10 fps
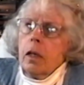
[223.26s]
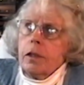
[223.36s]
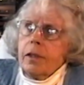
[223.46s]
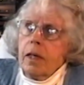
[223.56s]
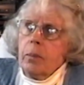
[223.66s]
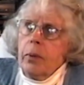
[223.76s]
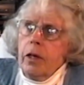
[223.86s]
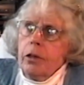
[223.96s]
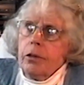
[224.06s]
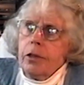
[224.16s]
St.
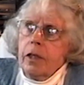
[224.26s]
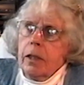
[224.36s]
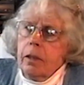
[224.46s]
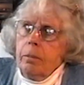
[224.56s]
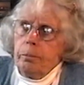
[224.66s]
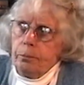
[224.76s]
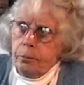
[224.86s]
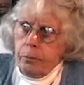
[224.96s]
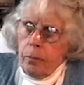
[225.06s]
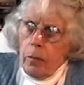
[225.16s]
Peter did,
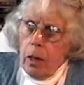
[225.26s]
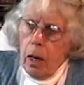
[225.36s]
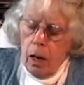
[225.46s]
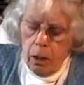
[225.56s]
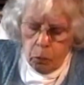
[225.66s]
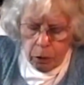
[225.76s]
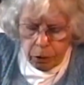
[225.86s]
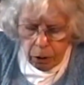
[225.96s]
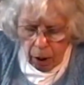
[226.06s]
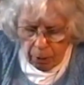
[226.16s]
at one
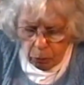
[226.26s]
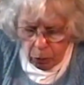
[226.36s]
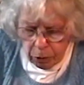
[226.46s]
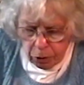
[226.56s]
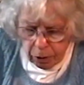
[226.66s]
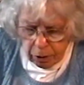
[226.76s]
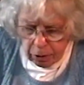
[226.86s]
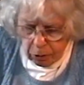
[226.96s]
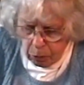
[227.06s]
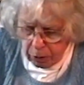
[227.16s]
time when
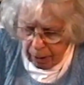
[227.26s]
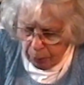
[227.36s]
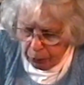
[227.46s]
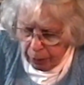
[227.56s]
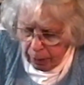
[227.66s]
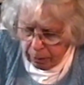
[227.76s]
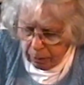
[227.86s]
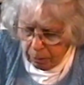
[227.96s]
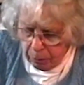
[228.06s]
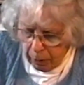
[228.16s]
Jesus was
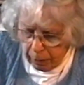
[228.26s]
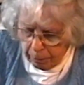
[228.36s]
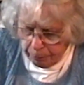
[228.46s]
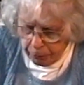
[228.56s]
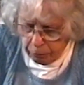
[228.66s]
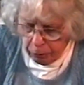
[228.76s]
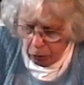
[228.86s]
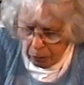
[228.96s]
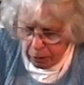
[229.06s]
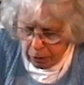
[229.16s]
apprehended by the
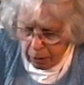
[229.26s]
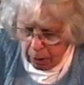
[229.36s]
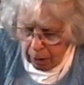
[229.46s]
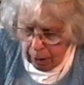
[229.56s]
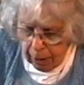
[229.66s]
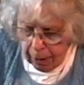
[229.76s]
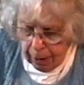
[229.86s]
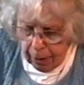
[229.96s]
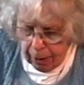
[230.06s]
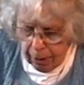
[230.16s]
Romans,
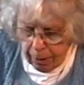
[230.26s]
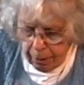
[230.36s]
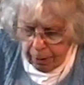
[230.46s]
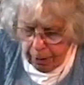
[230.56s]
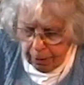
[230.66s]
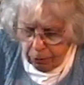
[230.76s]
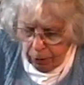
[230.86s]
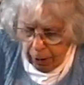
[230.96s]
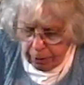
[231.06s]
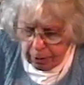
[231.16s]
he
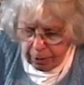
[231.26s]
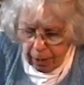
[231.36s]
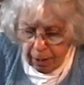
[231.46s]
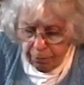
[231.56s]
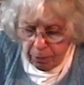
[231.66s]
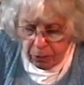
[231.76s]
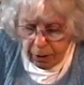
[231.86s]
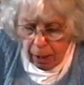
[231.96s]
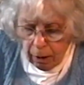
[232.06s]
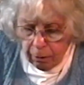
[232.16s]
tried to save
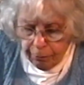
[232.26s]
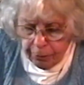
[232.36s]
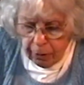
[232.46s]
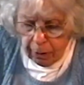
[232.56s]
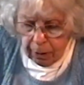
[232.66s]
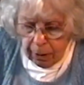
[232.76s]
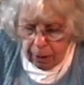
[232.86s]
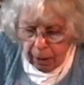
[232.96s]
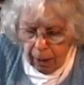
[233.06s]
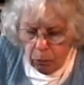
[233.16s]
himself,
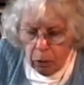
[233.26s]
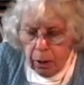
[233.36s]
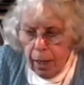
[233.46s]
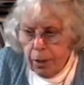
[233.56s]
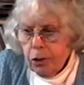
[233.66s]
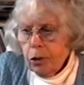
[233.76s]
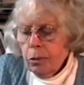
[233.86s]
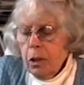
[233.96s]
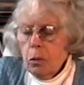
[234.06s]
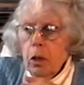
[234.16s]
and when asked who
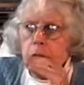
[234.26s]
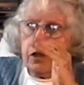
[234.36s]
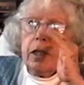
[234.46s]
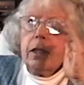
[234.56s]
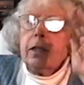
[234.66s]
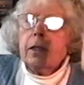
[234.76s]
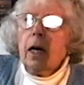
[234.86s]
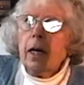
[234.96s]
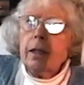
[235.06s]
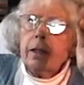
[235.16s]
he was, he
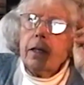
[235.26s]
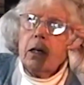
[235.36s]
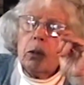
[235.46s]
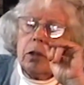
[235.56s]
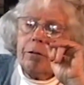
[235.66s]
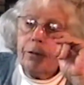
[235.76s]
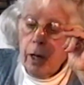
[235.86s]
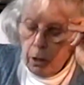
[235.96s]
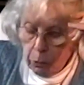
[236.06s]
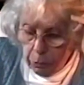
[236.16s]
denied that he was a
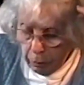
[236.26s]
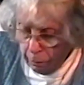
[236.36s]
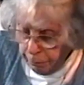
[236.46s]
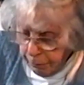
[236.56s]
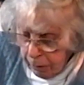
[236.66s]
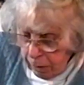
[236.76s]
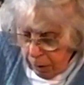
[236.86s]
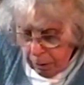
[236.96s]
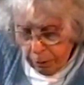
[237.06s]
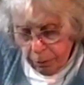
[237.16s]
follower
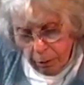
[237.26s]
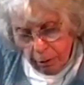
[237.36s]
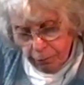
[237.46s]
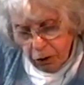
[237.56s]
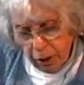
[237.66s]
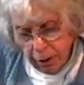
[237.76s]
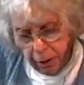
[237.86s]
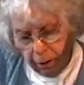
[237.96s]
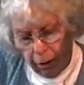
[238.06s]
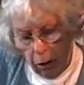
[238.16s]
of
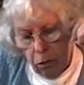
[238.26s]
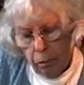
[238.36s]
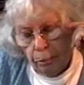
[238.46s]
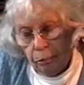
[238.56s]
Jesus. So